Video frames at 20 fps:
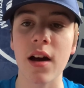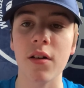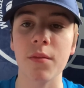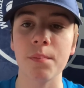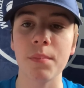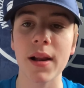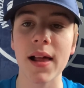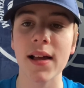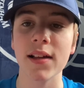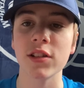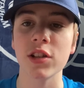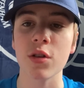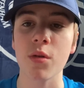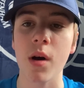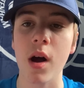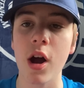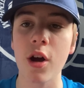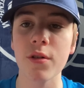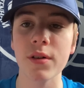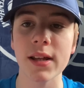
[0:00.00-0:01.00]
and players who
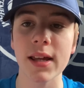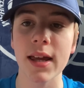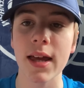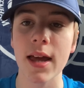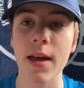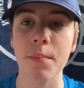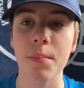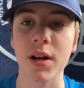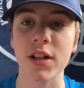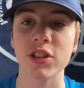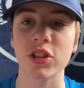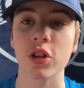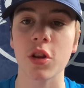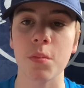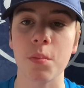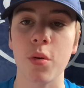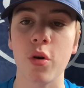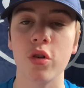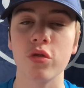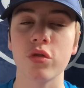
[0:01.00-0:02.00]
are only here because of the
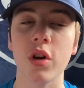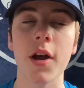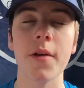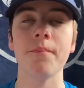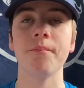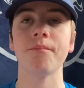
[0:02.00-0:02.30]
board, right?